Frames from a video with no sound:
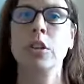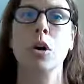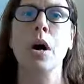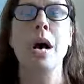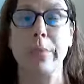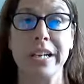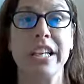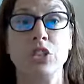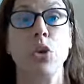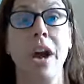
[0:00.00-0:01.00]
know, but
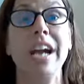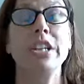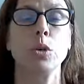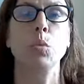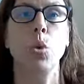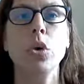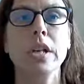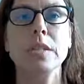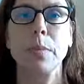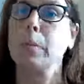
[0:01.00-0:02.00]
he tried to warn
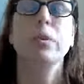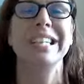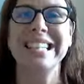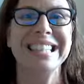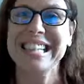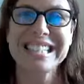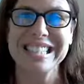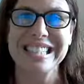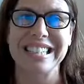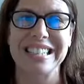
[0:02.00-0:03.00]
us, but we didn't
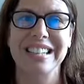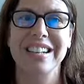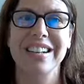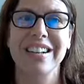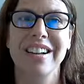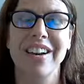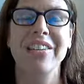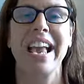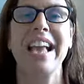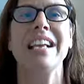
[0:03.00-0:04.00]
listen.
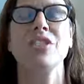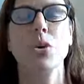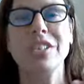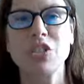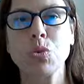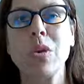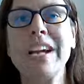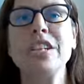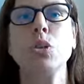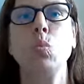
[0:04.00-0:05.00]
Okay, so he's
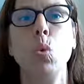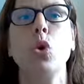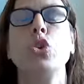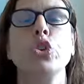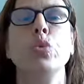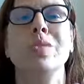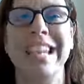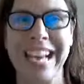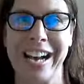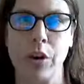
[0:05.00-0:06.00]
trying to warn you
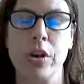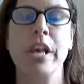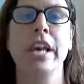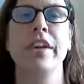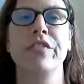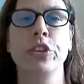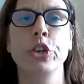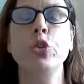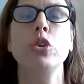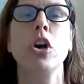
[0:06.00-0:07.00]
now. If
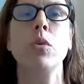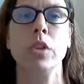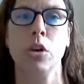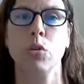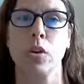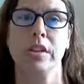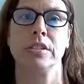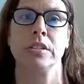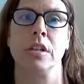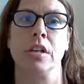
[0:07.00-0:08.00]
you don't know
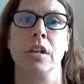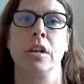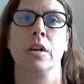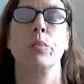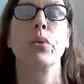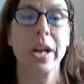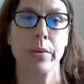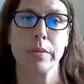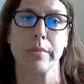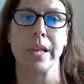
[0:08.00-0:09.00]
Christ, pray
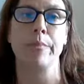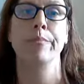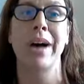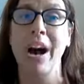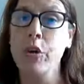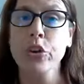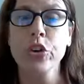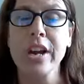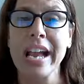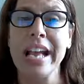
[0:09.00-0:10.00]
with me. Bow
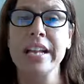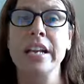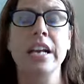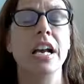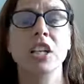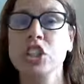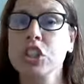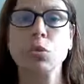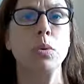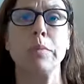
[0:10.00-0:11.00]
your head and
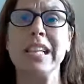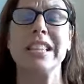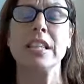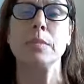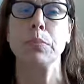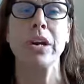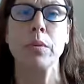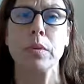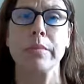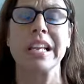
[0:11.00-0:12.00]
just repeat this prayer
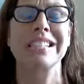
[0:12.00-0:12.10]
with me and